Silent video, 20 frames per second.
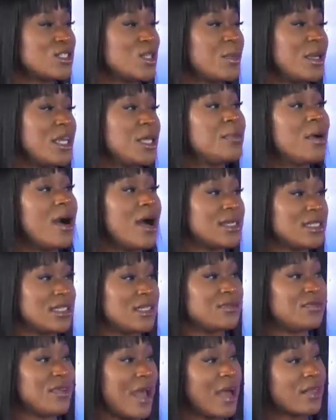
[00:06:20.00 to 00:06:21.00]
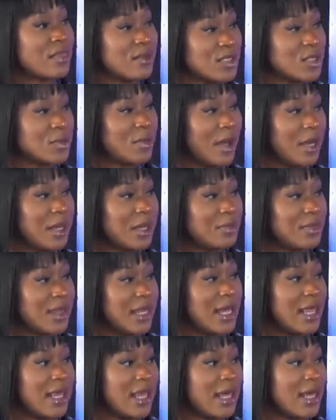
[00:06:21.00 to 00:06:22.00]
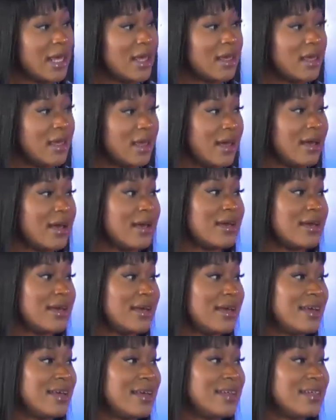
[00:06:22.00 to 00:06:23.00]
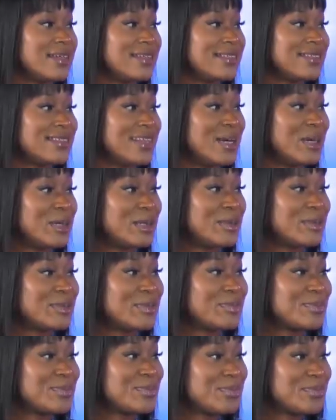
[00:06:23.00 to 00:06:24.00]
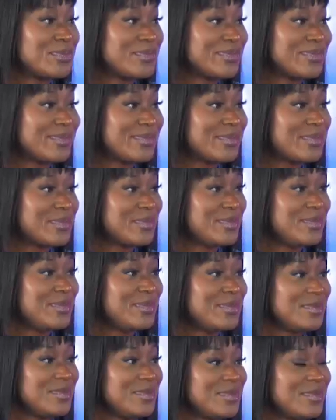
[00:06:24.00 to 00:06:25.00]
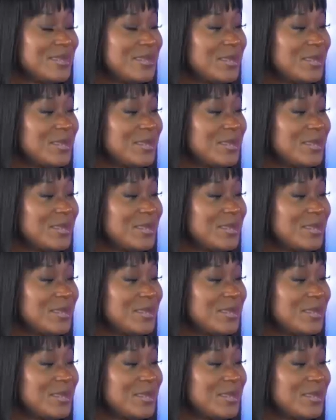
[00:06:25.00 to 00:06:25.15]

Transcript: so many positive factors about him that right. I like. Yeah. Right, right, so. right. So it could just happen.